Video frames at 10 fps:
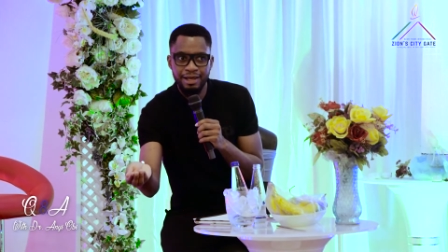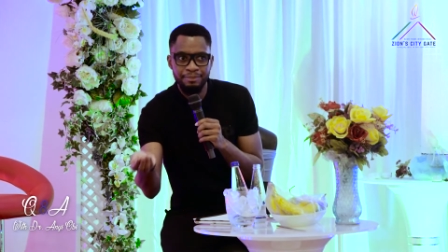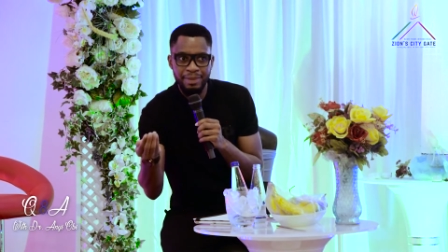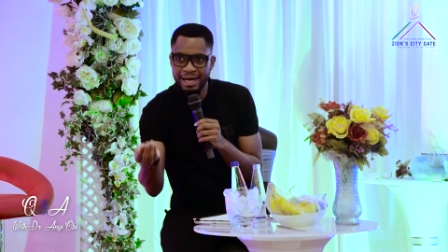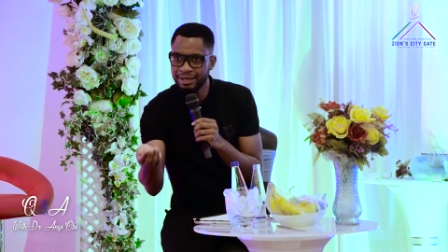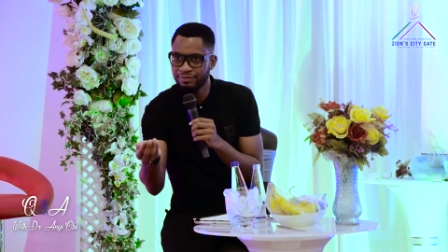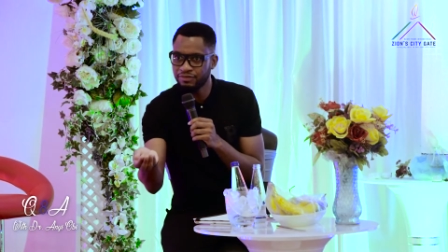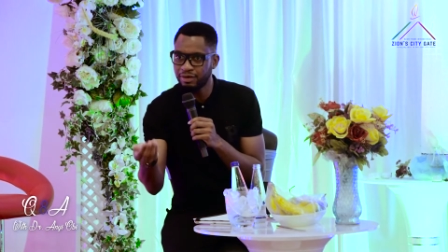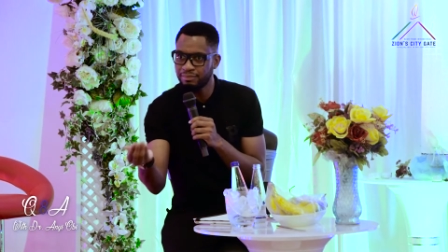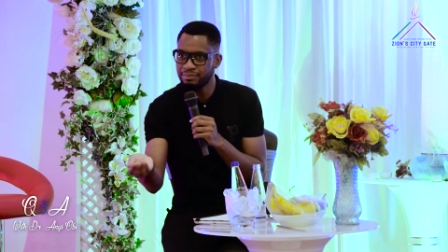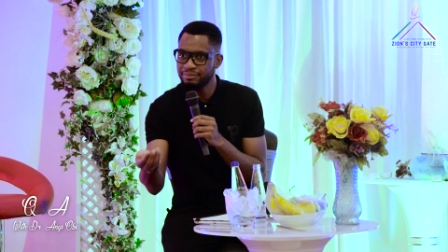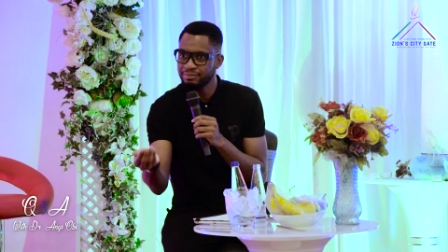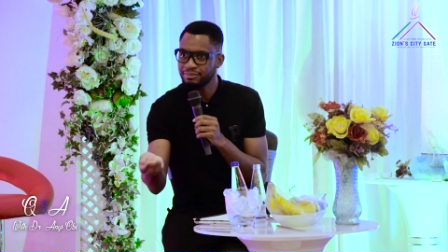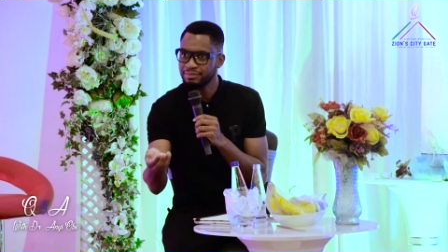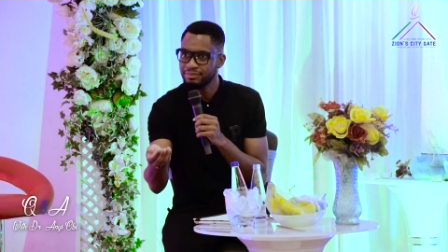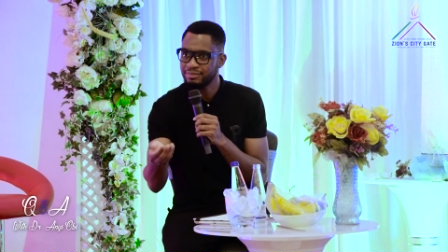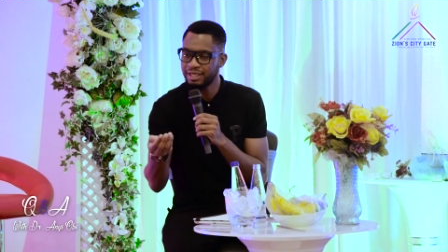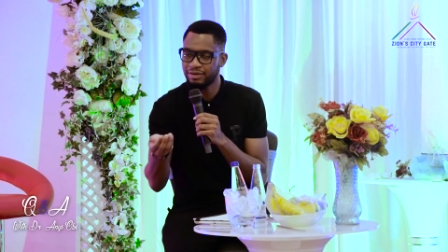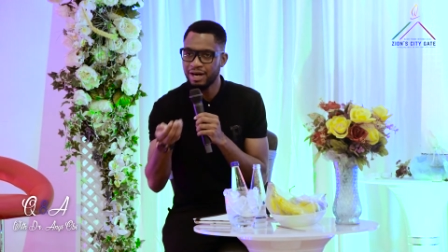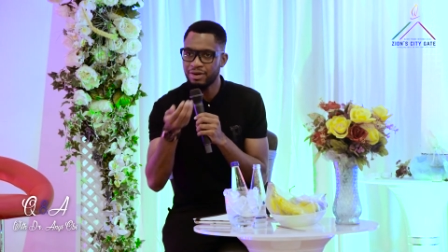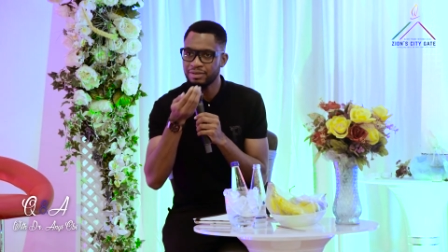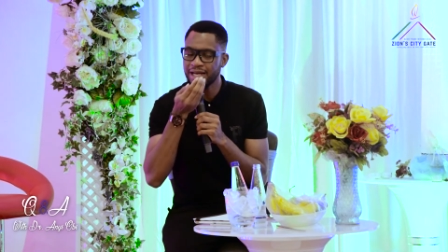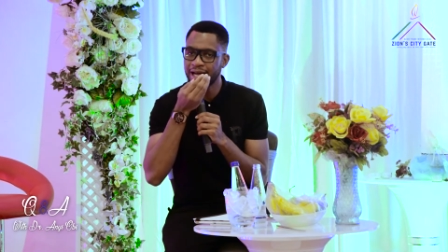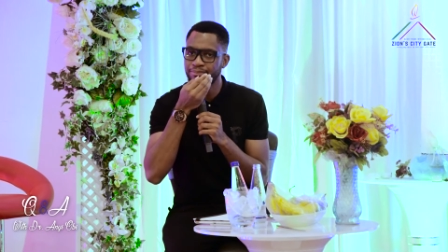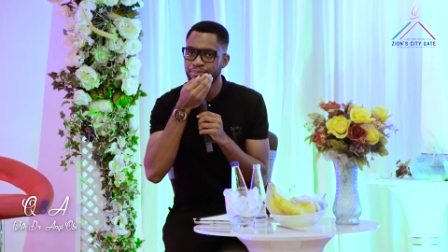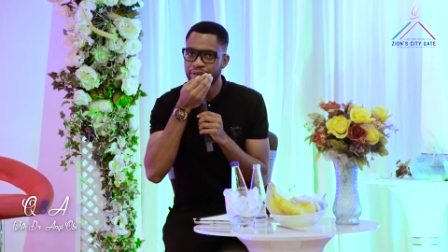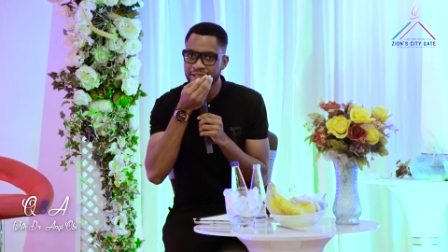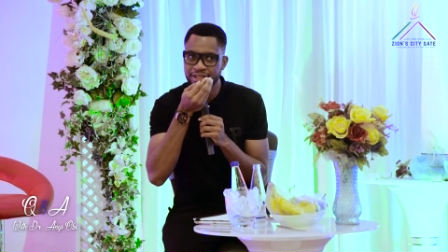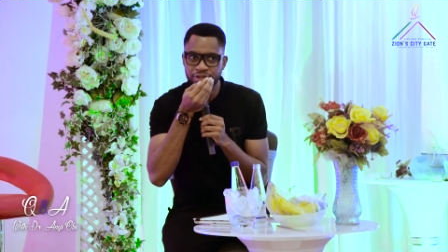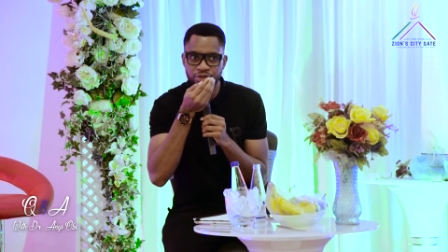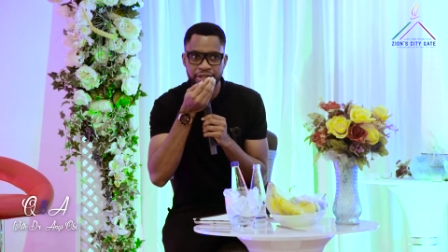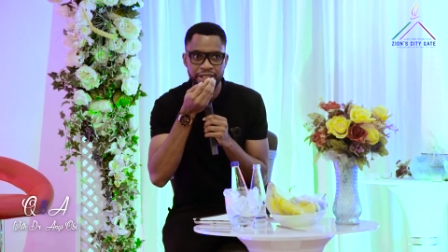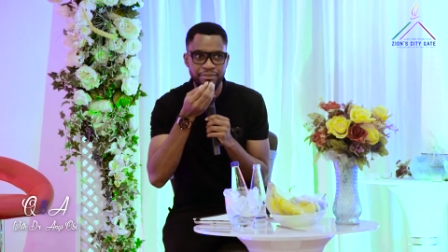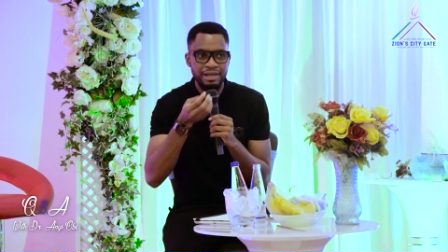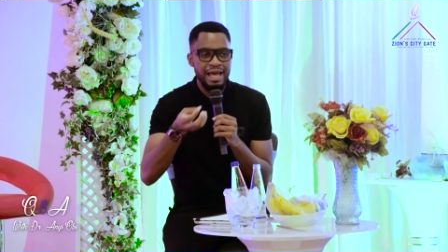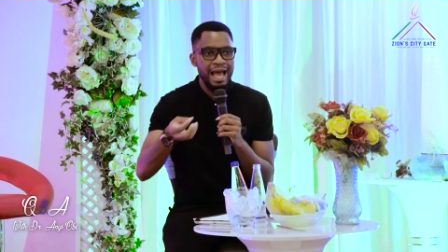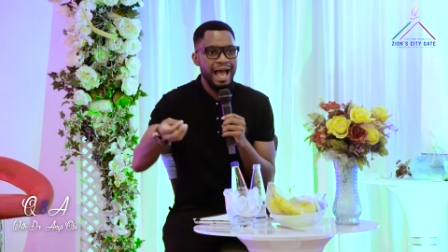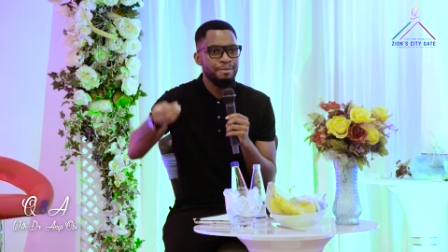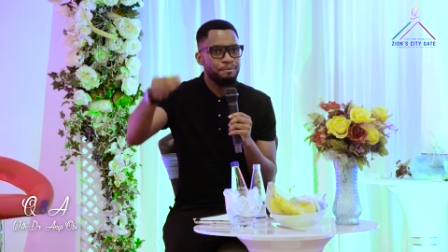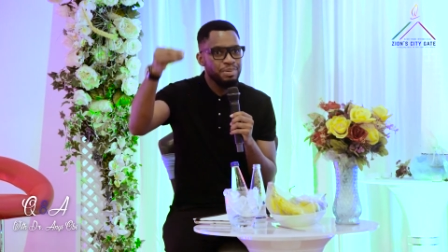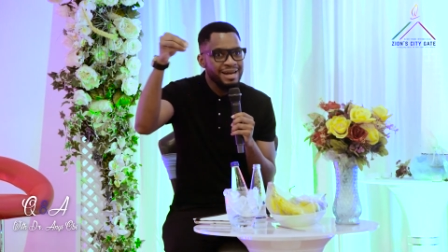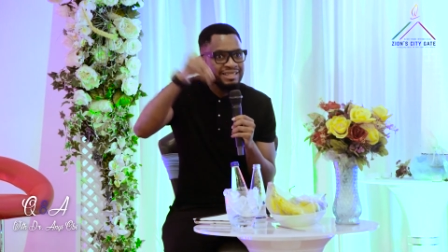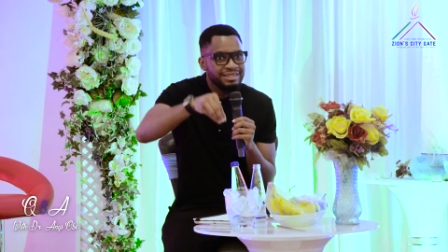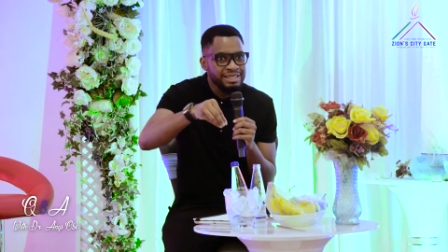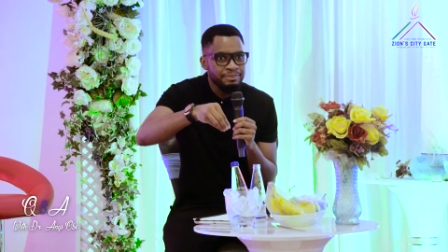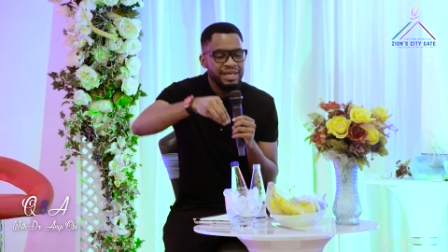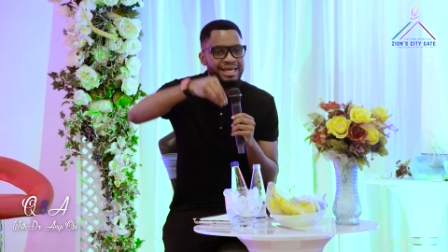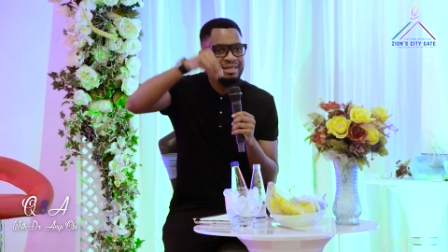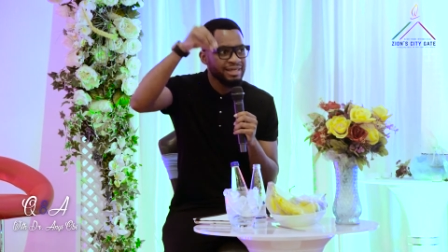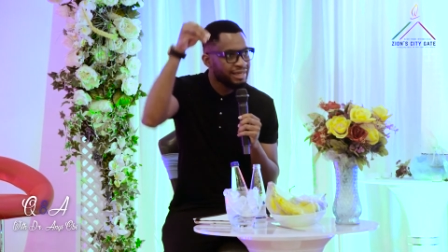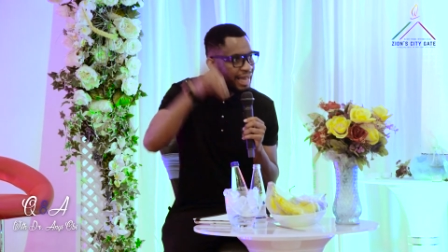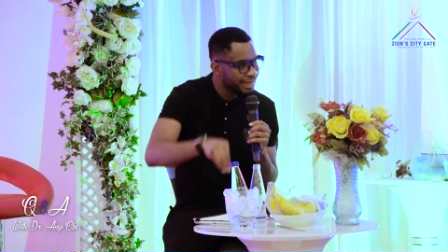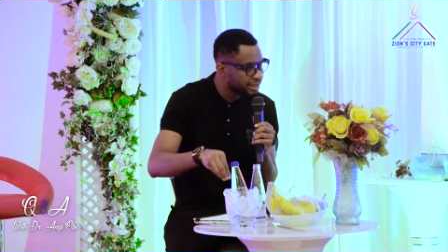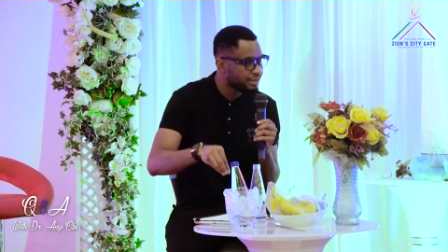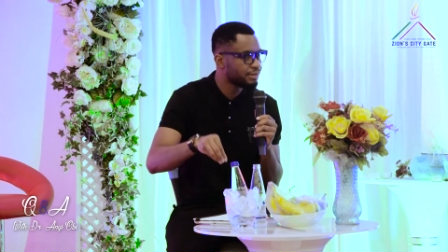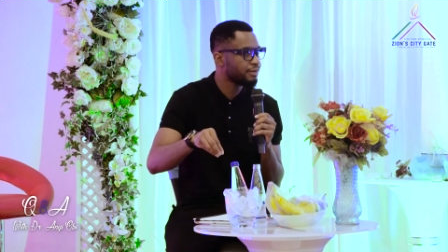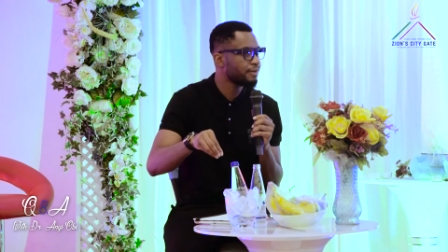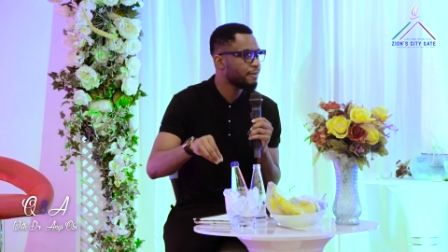a man from the ground and breathed into him and placed him in the garden.